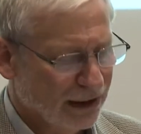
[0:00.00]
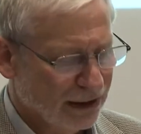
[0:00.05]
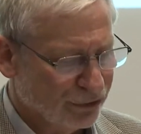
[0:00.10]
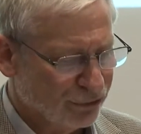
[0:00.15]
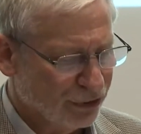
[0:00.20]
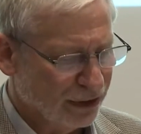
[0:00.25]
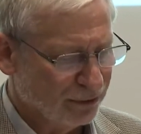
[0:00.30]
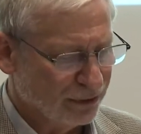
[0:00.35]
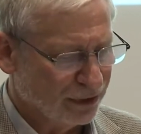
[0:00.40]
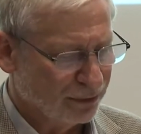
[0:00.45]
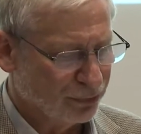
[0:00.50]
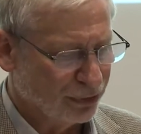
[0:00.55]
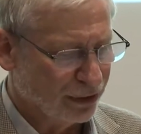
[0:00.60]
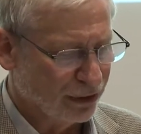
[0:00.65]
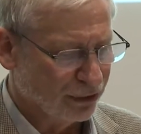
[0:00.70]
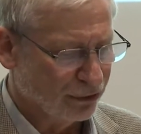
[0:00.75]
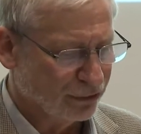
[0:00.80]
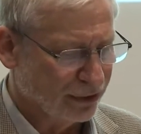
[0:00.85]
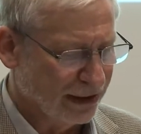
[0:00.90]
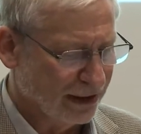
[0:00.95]
treatment
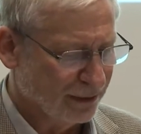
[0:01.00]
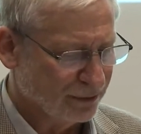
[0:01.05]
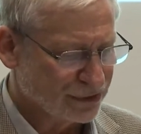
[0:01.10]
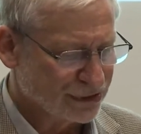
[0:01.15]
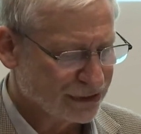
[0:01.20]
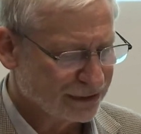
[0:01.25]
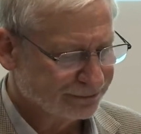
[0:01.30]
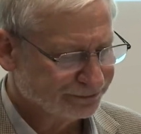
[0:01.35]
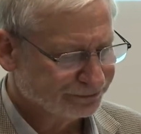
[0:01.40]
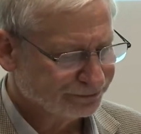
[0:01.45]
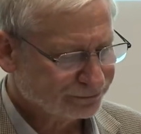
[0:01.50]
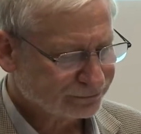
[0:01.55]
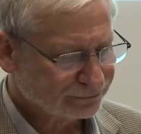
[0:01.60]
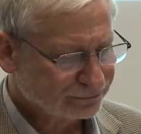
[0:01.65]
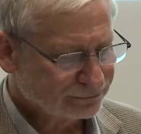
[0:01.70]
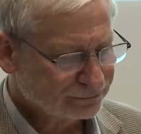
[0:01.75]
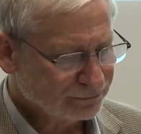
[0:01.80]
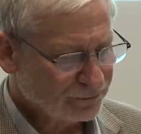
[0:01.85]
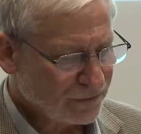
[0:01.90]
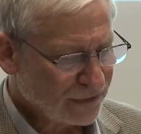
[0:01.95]
programs,
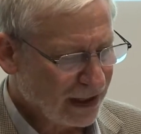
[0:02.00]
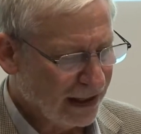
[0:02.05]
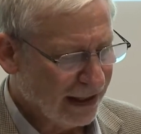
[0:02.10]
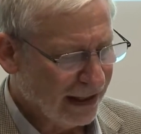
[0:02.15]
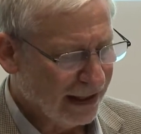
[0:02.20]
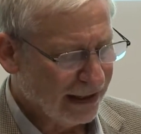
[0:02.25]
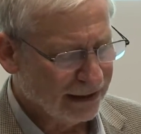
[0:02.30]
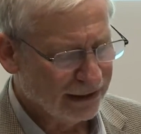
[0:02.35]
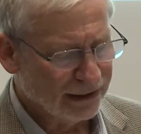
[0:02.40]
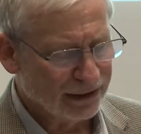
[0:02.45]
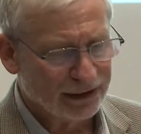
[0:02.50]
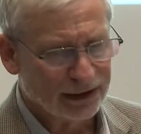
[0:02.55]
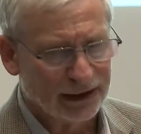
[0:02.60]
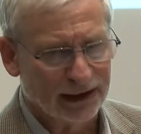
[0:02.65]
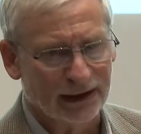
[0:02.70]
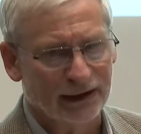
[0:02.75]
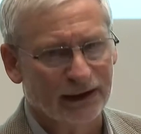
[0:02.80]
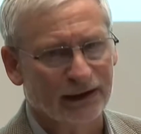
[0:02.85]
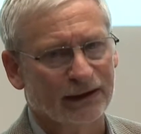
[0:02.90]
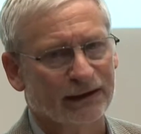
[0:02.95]
and
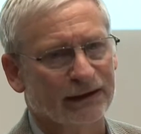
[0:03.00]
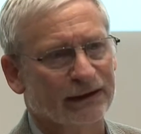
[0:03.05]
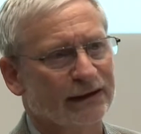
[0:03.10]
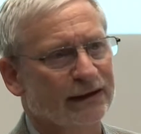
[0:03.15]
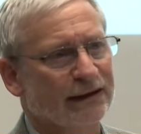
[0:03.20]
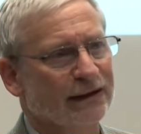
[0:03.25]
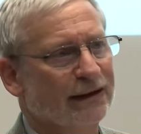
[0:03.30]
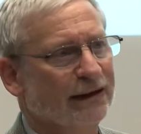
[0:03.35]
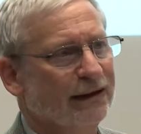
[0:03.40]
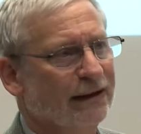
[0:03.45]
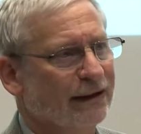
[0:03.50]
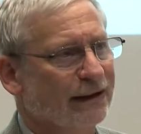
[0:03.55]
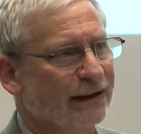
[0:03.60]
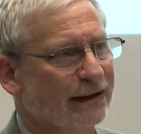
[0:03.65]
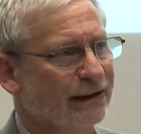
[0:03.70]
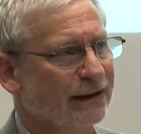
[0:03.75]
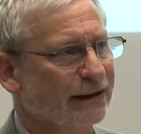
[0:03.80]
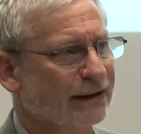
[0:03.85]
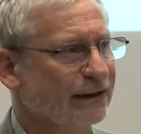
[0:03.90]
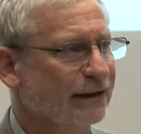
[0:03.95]

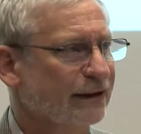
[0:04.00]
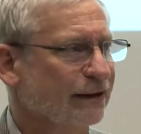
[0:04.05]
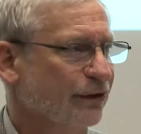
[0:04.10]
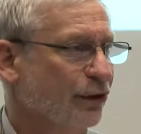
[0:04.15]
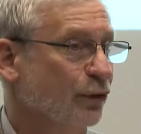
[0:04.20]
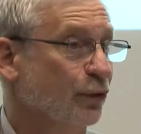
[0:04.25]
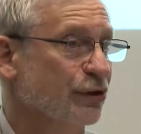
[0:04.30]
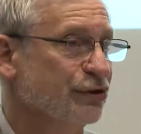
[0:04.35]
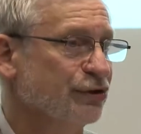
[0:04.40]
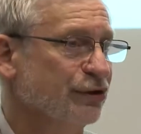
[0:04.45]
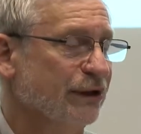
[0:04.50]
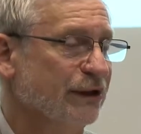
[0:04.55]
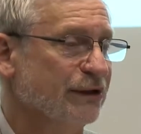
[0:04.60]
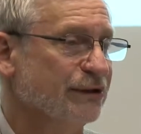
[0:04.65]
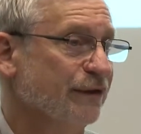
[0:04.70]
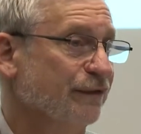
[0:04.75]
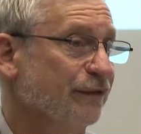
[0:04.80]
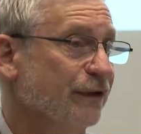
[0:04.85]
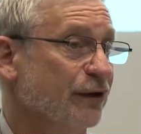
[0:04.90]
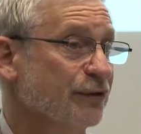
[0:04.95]
the question is,
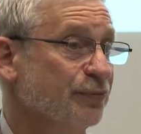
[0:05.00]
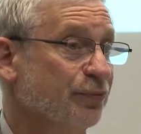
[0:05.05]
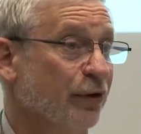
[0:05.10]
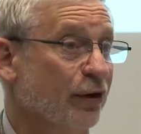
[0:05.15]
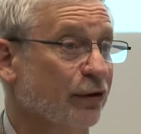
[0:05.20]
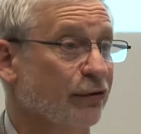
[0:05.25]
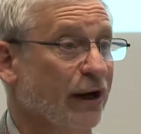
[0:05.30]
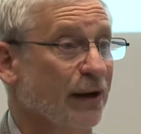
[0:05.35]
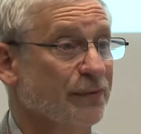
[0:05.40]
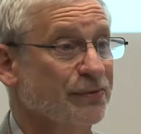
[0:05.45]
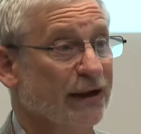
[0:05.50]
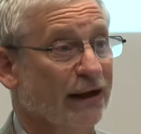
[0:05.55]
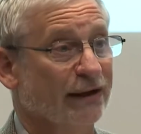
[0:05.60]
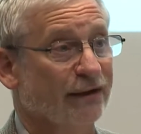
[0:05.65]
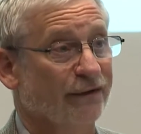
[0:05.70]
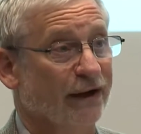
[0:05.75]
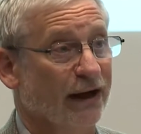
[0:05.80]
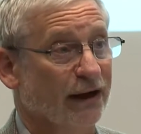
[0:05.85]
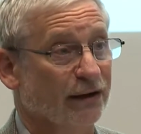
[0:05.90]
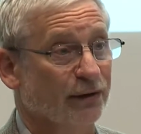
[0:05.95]
if those programs aren't
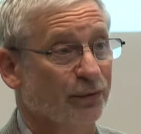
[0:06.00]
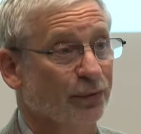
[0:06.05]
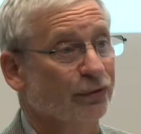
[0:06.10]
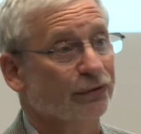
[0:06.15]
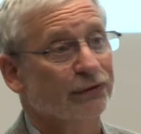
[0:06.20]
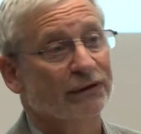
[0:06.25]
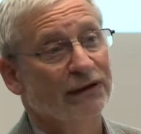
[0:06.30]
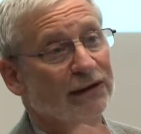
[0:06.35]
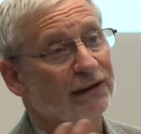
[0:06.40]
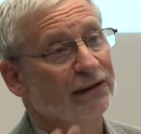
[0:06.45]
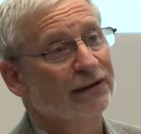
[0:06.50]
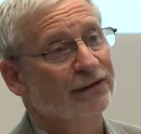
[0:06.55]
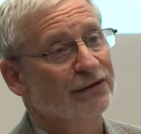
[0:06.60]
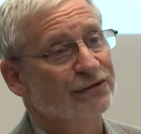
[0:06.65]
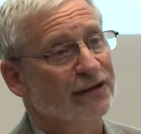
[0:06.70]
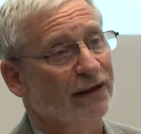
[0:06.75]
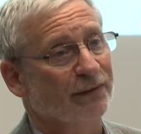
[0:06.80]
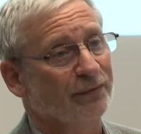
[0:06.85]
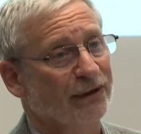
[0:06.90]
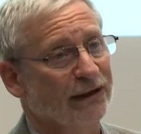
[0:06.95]
available, does
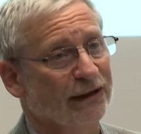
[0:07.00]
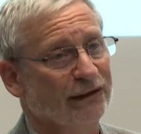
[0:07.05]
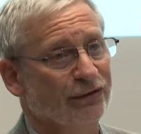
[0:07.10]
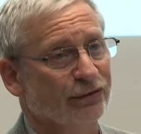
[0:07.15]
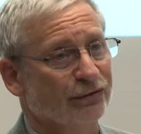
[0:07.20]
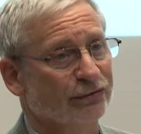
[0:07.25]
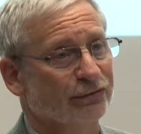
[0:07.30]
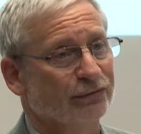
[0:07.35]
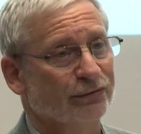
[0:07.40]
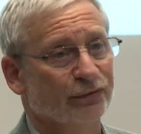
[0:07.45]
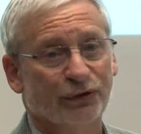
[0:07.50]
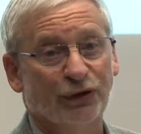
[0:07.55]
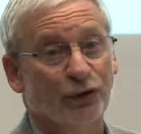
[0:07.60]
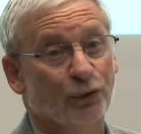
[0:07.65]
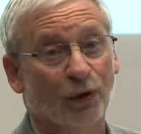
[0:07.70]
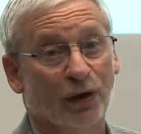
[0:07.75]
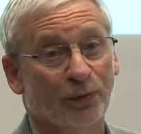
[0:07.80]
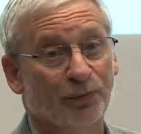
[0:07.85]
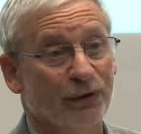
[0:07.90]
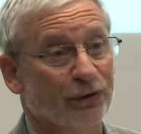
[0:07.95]
that mean you
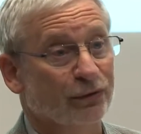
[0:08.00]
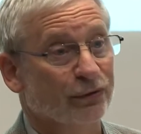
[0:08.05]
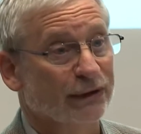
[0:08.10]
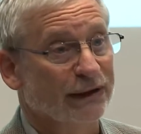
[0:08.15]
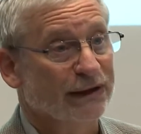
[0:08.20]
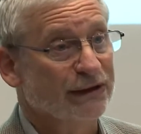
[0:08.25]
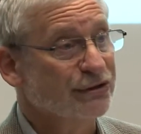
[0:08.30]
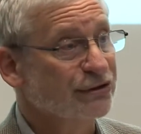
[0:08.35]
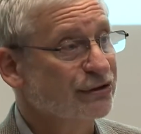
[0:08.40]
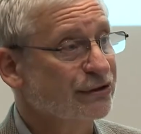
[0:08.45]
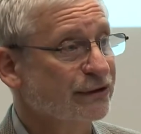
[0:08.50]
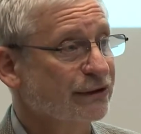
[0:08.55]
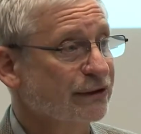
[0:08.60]
won't be released